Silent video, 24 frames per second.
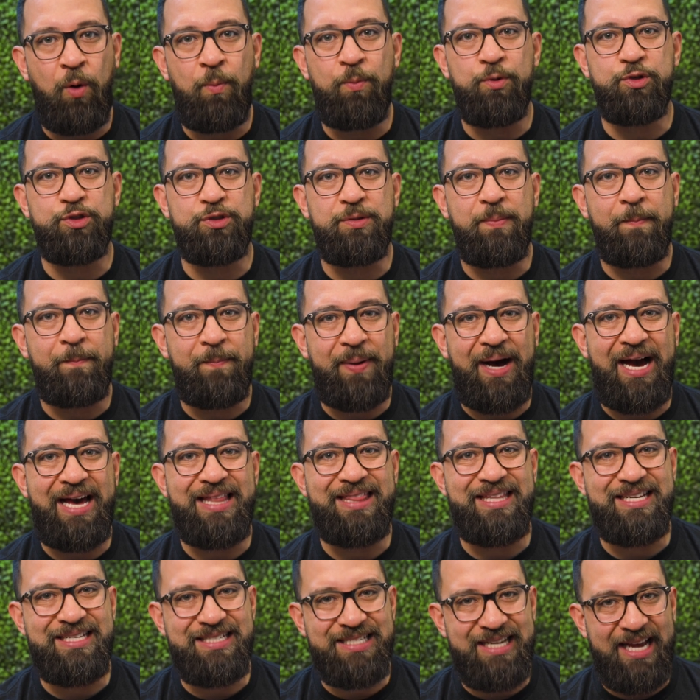almost by
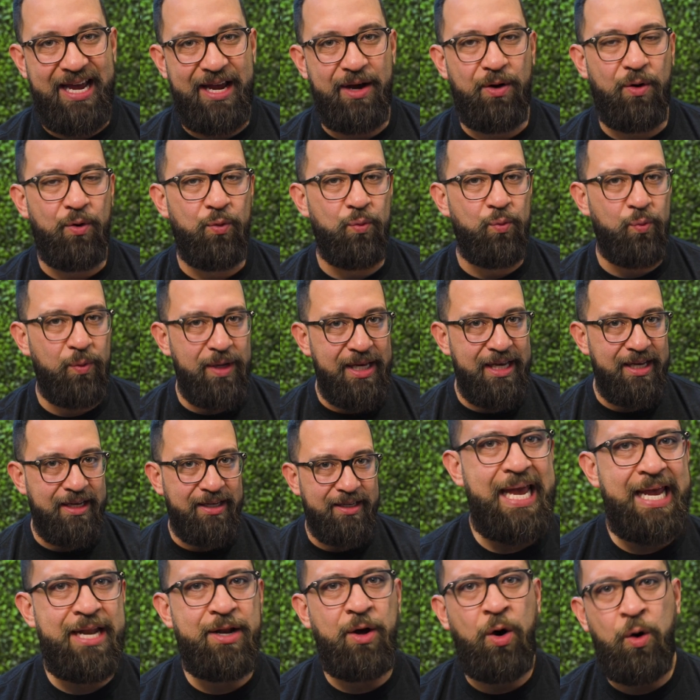the day or
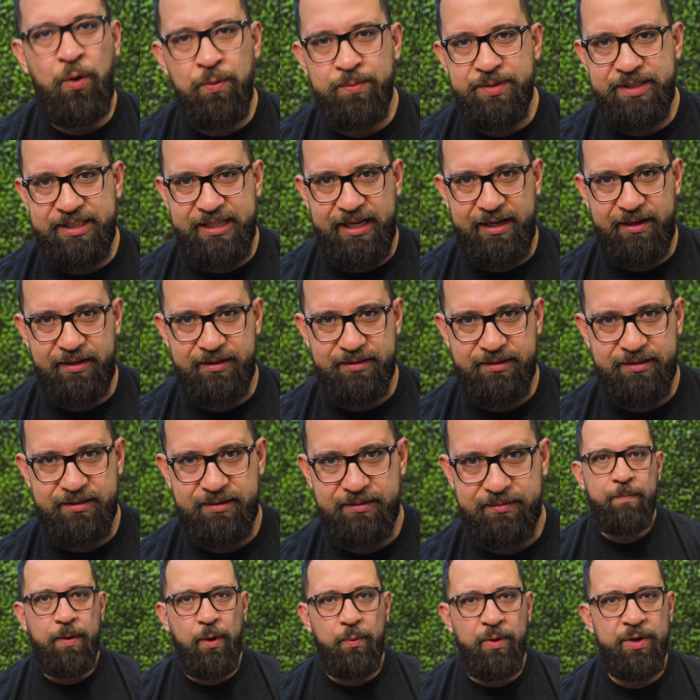week in home
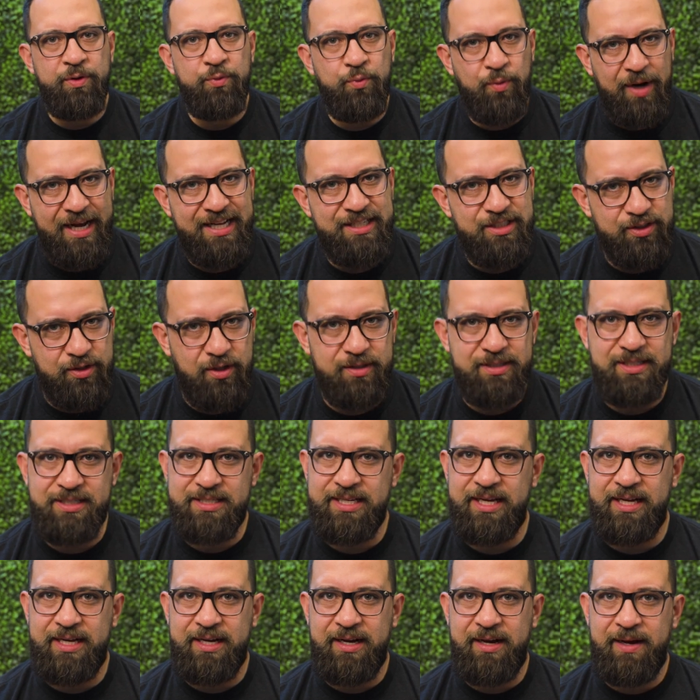sales. But when rates start to
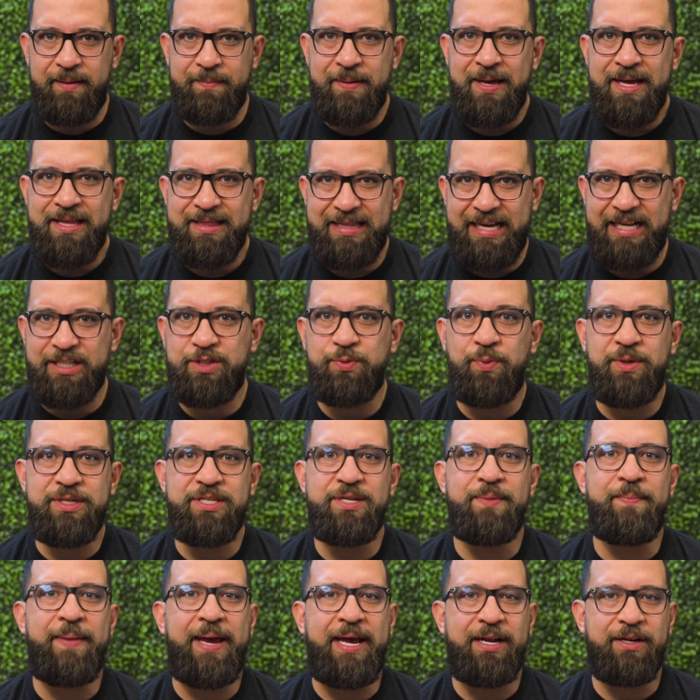tick up, that's when
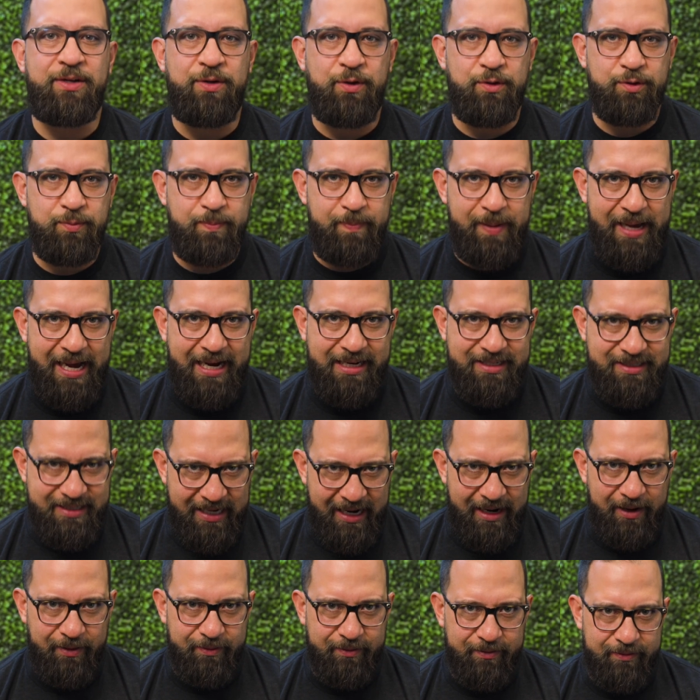demand goes back
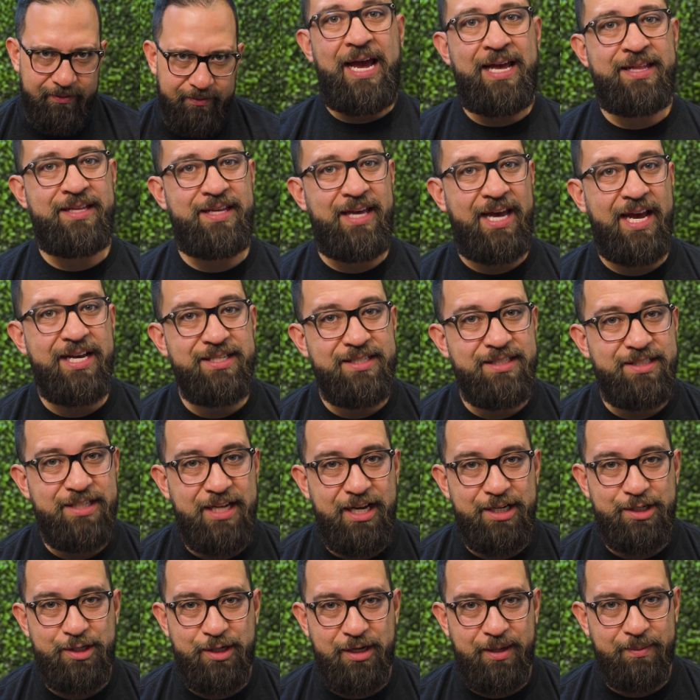down. And the
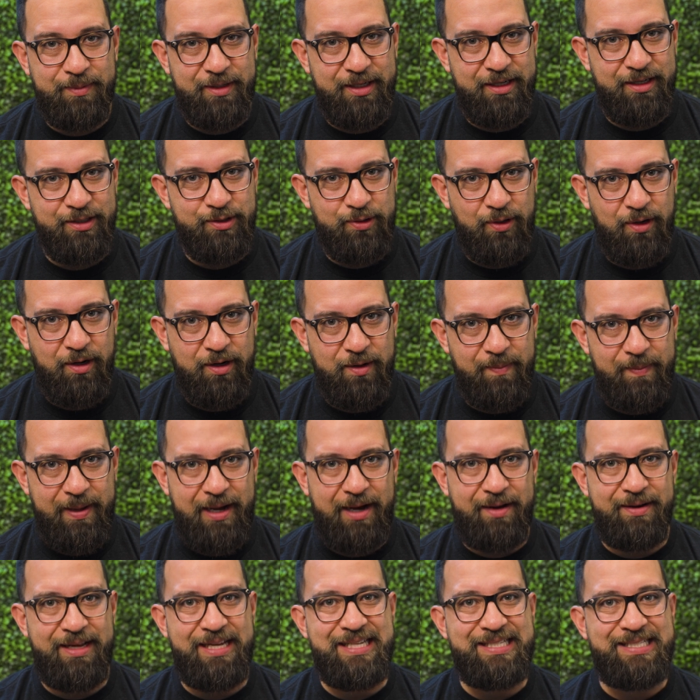hesitation I'm gonna talk
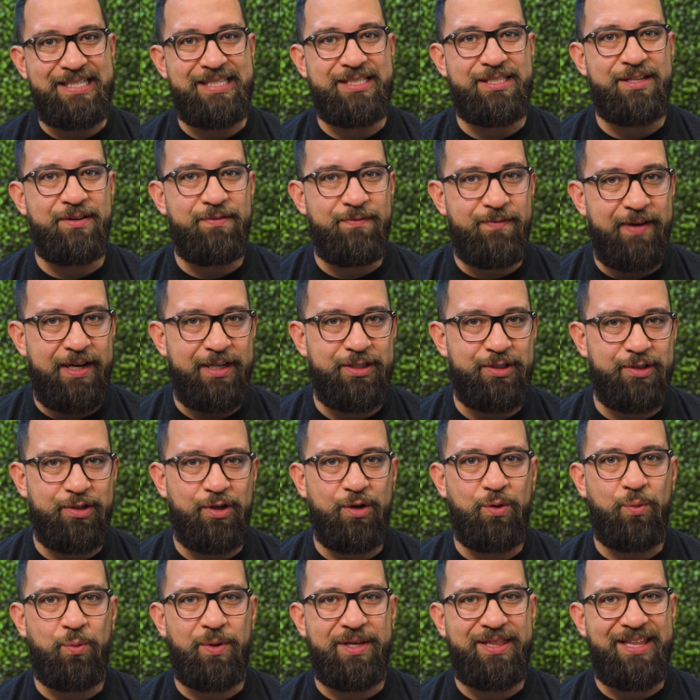about is this
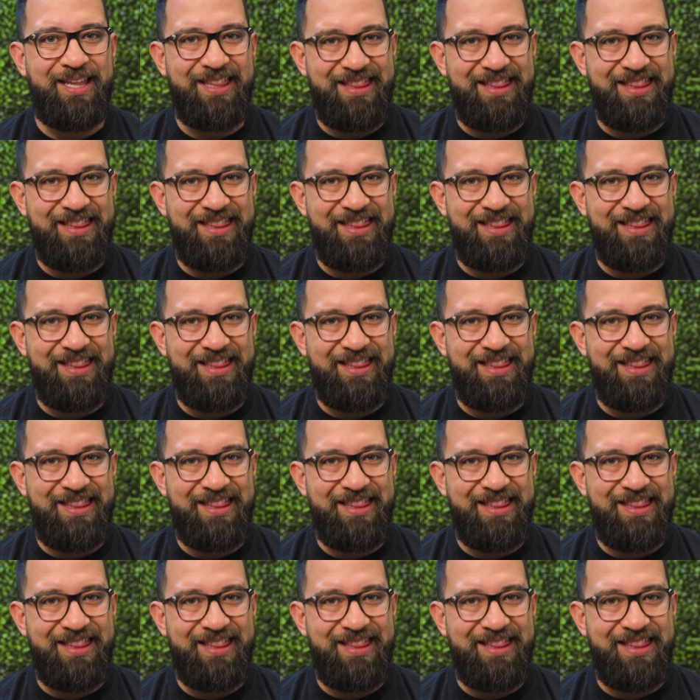investor with